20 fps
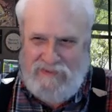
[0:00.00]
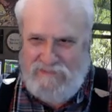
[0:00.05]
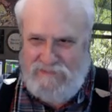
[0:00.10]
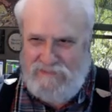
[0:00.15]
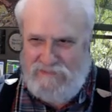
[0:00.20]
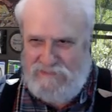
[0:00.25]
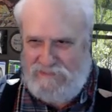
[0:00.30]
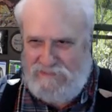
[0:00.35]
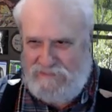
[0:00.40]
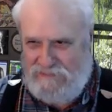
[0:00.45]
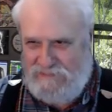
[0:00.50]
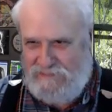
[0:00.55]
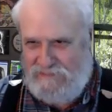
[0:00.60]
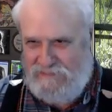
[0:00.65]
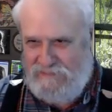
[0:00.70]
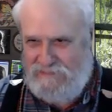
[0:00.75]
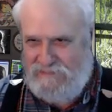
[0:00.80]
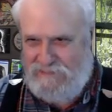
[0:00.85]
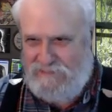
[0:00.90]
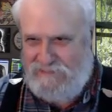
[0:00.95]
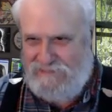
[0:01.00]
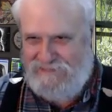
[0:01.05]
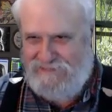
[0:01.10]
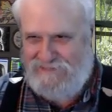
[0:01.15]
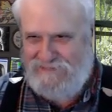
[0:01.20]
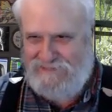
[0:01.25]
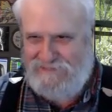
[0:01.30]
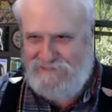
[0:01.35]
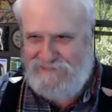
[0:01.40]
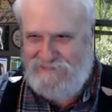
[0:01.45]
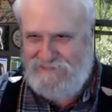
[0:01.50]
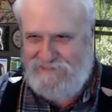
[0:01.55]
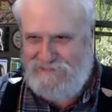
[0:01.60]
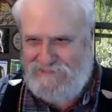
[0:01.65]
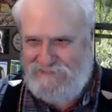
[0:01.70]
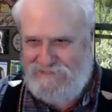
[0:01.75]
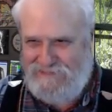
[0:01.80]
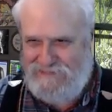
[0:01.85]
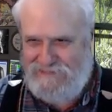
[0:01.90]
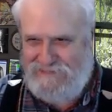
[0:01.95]

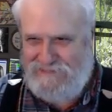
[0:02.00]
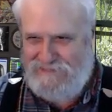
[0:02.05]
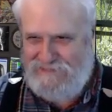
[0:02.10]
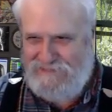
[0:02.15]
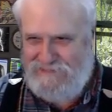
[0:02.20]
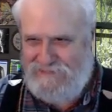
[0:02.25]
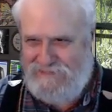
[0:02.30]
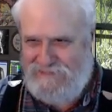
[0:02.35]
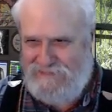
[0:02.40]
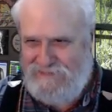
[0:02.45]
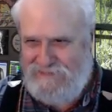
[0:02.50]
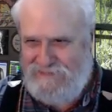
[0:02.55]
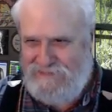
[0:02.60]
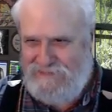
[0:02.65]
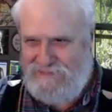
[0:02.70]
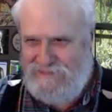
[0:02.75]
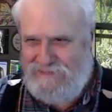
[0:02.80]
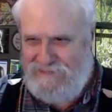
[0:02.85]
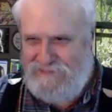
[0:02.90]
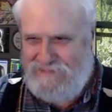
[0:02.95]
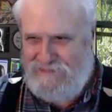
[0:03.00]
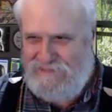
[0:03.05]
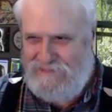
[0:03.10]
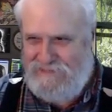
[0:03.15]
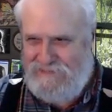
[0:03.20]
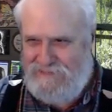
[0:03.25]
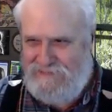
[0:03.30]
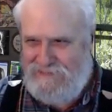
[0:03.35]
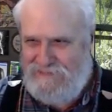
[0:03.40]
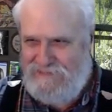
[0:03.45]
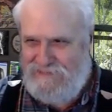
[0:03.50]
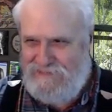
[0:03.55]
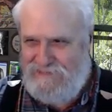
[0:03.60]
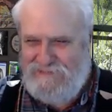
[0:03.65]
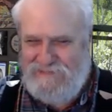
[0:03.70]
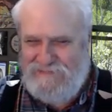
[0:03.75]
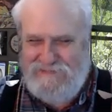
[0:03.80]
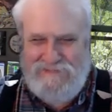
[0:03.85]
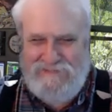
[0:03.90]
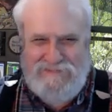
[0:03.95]

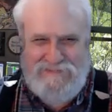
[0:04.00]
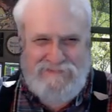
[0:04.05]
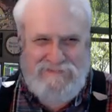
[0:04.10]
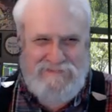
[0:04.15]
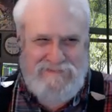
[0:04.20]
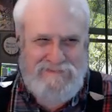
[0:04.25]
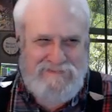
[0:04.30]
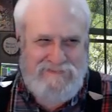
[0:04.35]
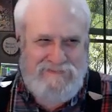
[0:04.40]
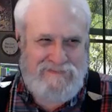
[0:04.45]
No words are spoken by the person on screen.